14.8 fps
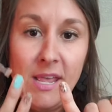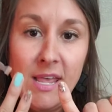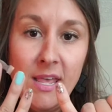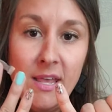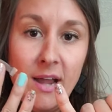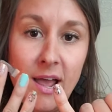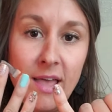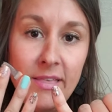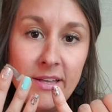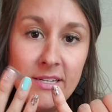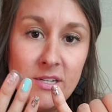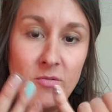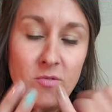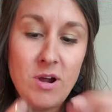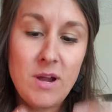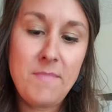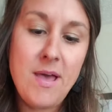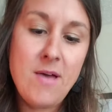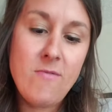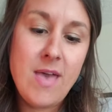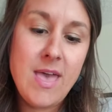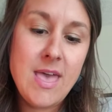in. I like to work
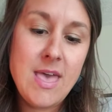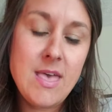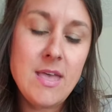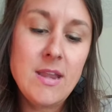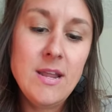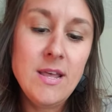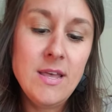my way in